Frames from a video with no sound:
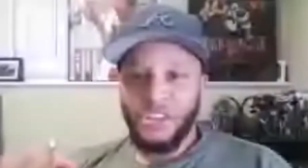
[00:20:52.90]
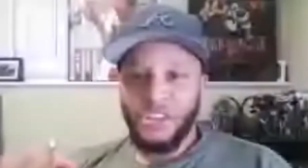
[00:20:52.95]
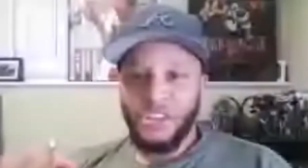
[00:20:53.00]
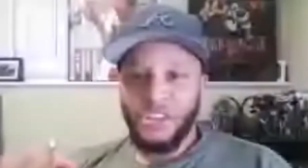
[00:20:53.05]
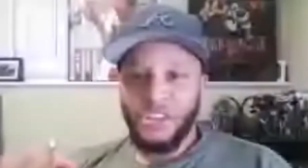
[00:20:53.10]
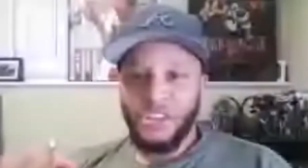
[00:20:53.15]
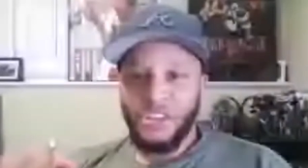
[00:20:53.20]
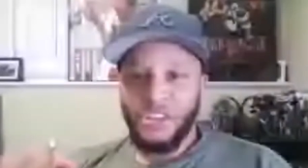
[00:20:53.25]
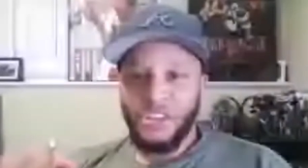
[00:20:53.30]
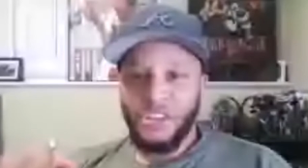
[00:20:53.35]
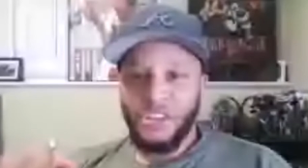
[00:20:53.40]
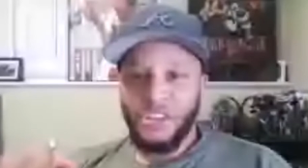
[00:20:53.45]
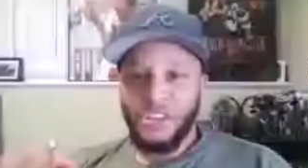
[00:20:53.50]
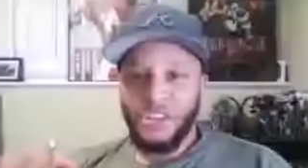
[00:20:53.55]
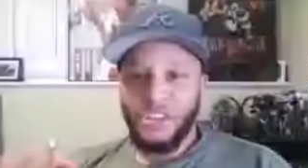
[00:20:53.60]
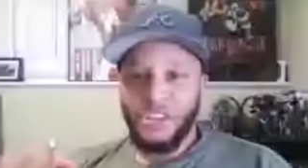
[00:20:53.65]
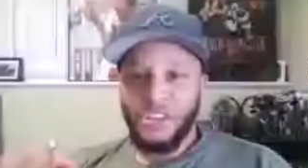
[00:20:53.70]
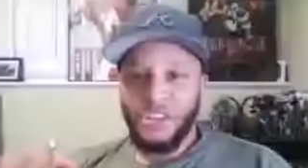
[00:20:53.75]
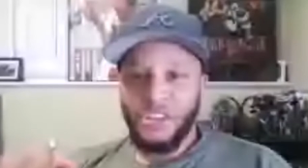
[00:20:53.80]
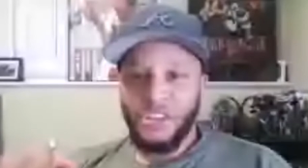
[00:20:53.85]
Right.
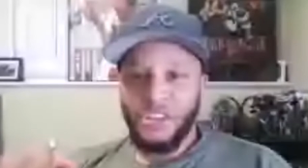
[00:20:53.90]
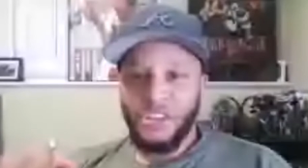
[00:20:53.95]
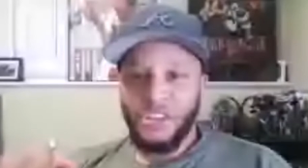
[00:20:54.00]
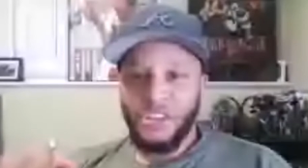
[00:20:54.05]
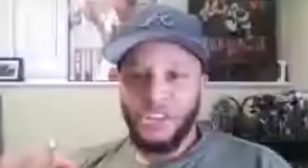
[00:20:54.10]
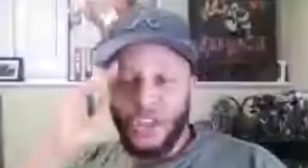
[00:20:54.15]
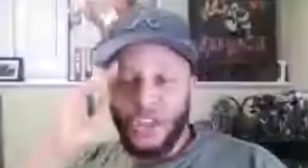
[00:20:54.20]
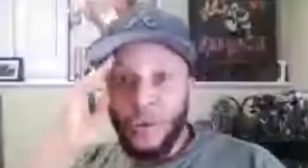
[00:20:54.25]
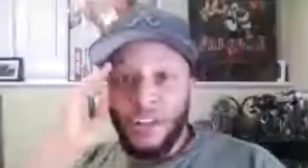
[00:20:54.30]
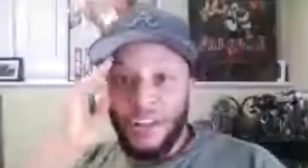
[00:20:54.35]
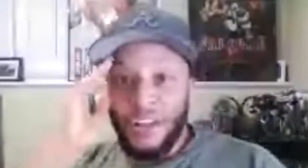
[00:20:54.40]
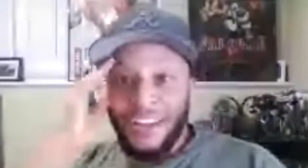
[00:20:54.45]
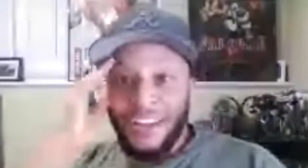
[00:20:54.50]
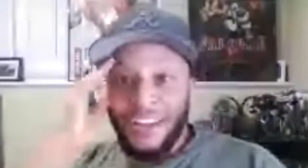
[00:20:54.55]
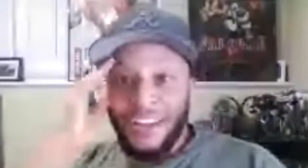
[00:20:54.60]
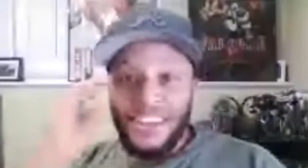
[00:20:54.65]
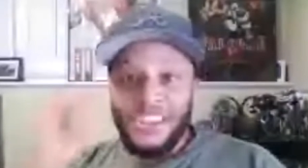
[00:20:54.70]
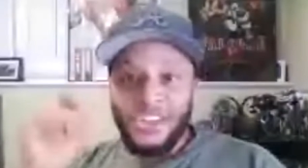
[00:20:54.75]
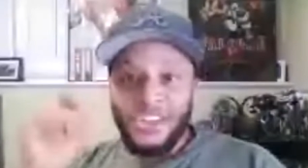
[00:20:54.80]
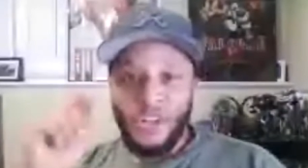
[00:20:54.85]
So
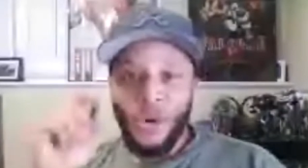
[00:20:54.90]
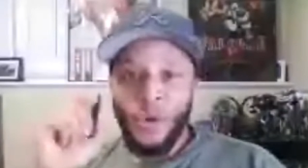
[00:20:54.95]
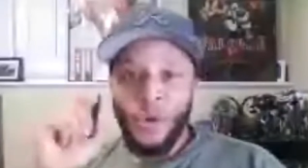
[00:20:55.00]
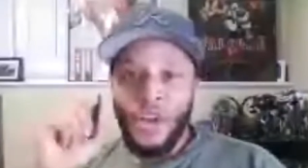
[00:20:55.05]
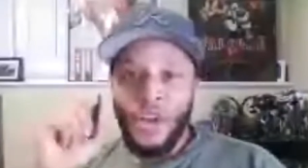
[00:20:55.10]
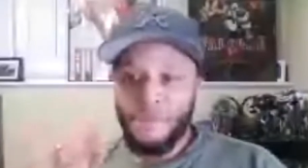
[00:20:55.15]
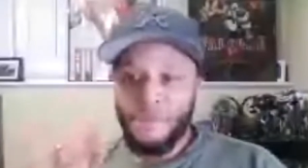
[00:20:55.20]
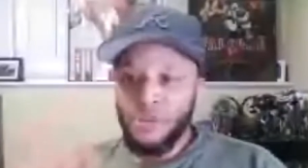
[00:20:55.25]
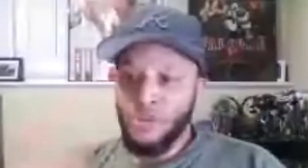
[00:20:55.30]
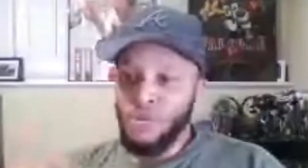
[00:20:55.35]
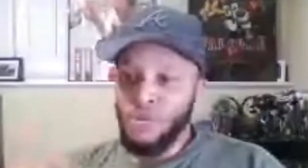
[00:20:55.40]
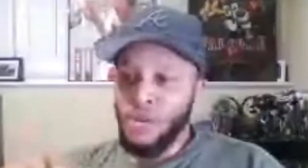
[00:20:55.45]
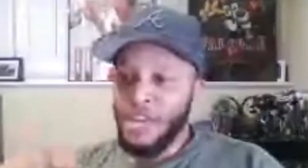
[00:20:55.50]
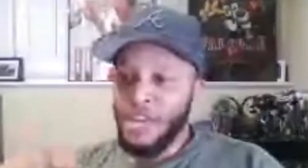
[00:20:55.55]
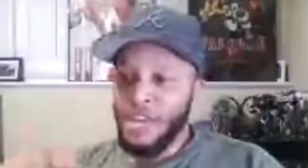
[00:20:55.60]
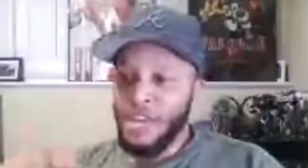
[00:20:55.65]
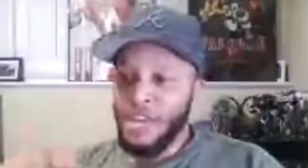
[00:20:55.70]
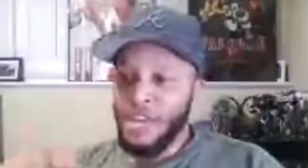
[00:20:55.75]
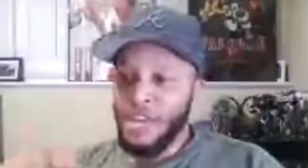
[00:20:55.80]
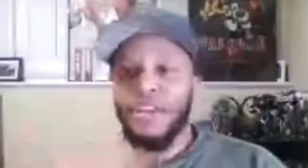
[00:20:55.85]
if
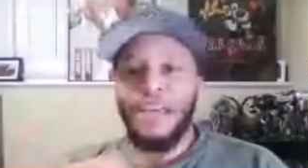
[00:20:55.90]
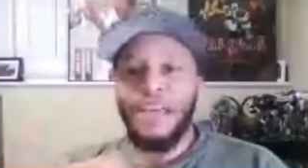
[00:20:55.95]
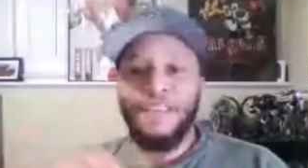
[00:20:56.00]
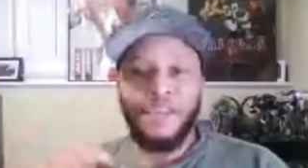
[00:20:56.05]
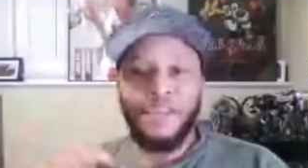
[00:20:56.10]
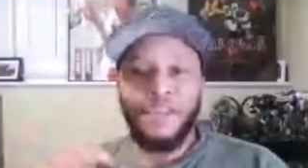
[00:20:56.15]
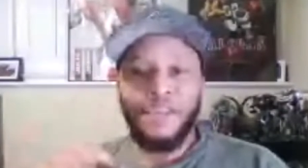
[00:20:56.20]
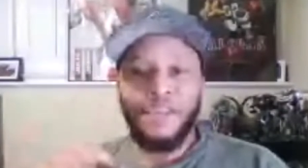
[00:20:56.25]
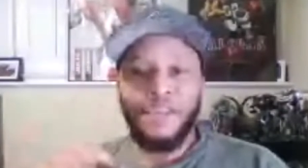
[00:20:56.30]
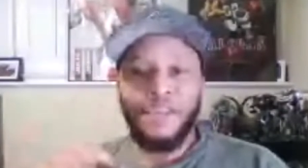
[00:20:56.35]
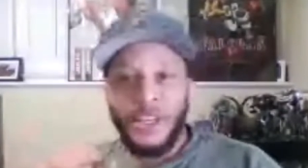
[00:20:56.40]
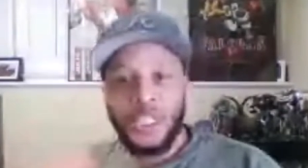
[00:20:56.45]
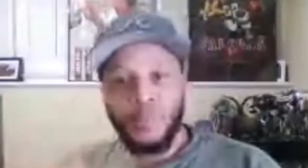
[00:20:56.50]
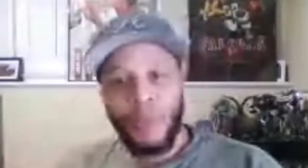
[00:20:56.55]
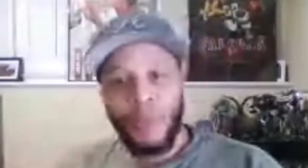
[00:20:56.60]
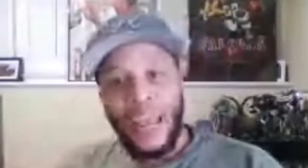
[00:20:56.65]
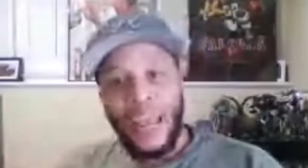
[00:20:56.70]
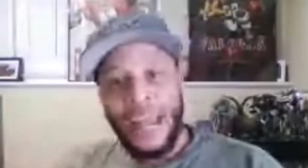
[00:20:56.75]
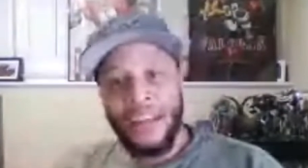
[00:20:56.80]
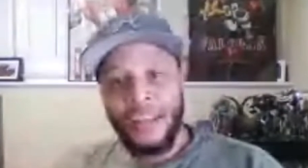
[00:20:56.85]
you
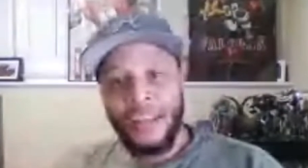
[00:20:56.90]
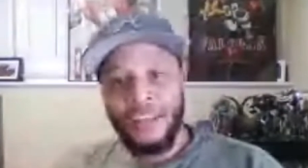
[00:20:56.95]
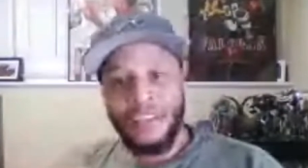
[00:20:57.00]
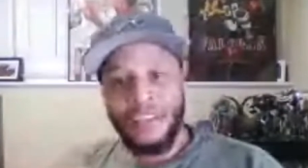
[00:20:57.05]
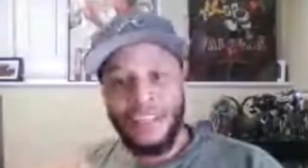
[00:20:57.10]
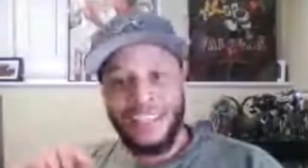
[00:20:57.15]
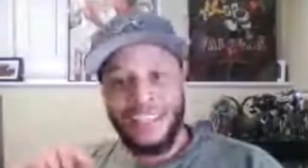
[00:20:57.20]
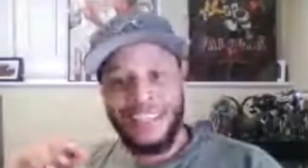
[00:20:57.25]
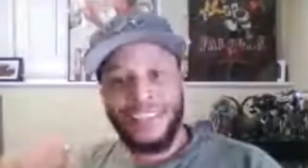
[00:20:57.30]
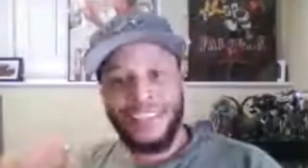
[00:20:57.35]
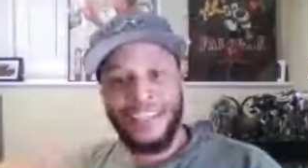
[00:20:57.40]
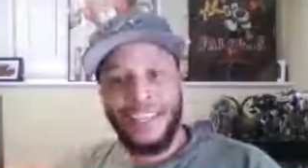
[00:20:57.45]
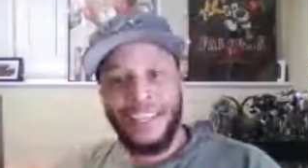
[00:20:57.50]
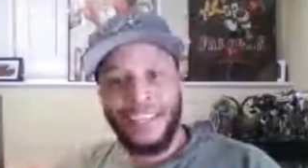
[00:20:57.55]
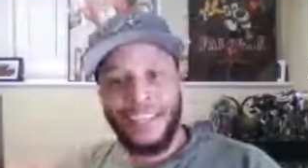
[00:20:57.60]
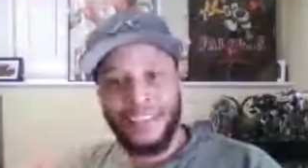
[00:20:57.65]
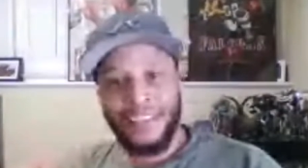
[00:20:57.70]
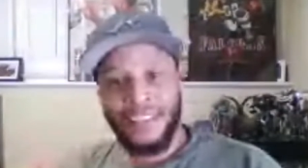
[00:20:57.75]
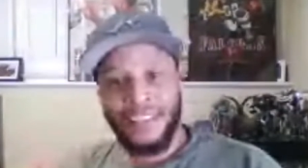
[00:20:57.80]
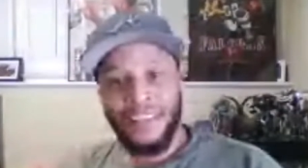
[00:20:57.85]
expand it to
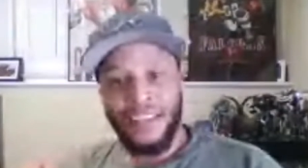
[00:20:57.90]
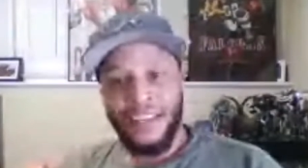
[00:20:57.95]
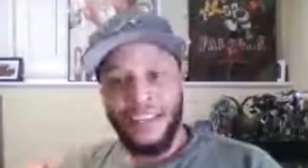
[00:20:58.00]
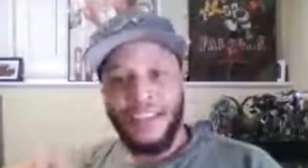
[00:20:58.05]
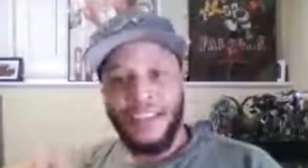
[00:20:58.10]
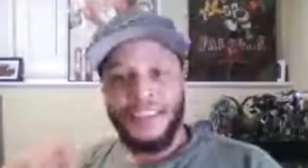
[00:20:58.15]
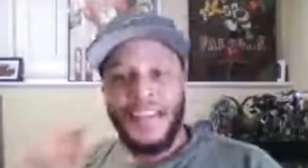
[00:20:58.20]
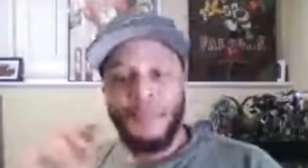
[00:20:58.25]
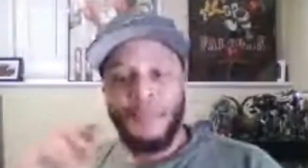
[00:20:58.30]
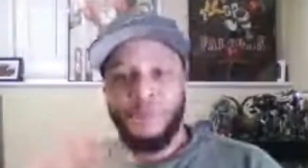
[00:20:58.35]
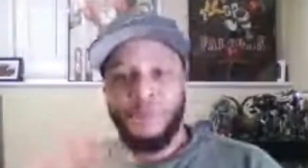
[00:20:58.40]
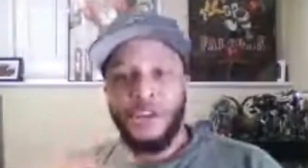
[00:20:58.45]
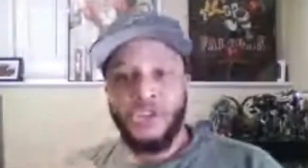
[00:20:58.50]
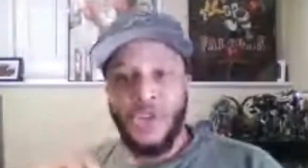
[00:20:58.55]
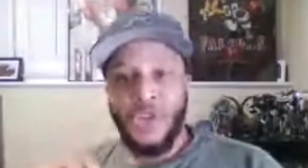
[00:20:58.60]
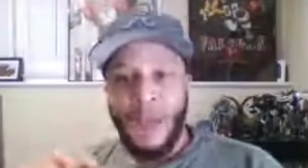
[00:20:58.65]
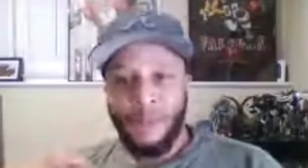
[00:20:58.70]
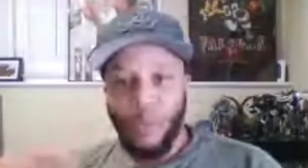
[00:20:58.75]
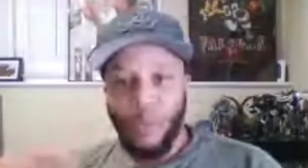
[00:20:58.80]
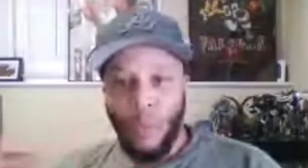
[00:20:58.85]
6, that means you
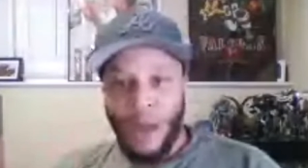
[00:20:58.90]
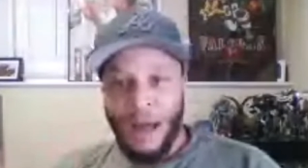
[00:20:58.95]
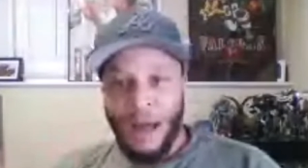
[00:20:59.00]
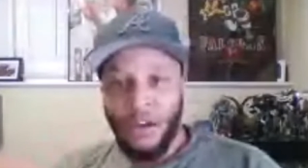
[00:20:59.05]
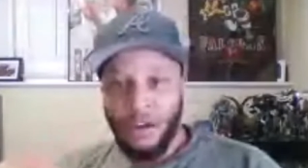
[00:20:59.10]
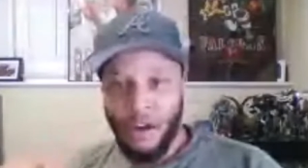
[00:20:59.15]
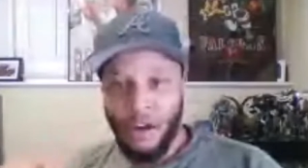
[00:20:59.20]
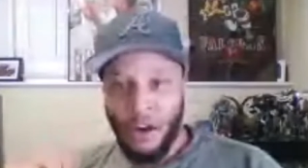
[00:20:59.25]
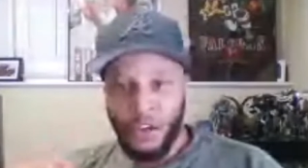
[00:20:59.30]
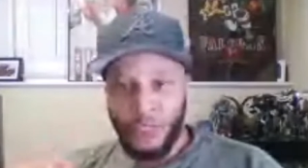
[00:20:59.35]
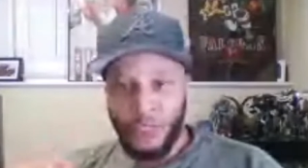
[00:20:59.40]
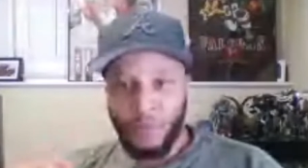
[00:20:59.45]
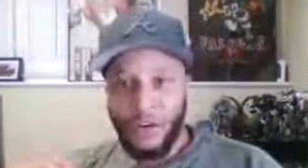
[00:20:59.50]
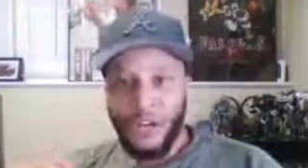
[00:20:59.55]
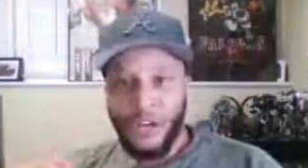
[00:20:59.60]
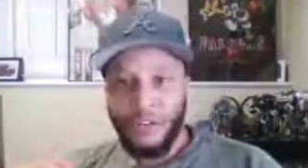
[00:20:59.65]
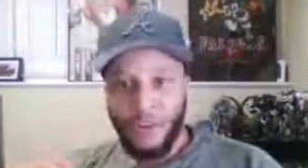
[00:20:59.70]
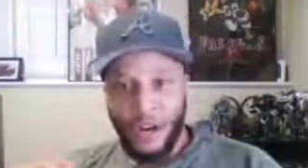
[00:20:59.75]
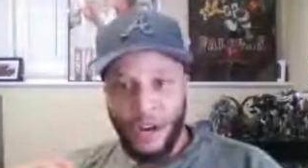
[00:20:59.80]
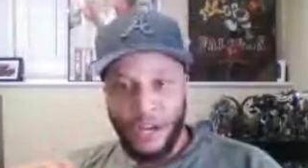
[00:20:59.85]
have a wild card spot,
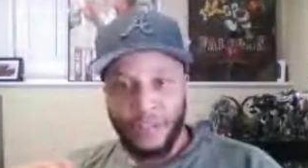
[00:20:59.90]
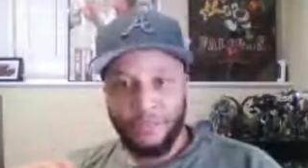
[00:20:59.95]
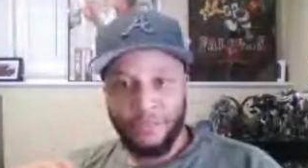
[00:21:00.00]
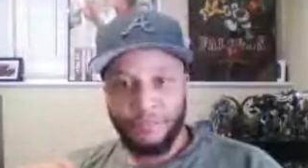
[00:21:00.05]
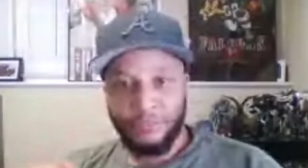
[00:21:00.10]
right?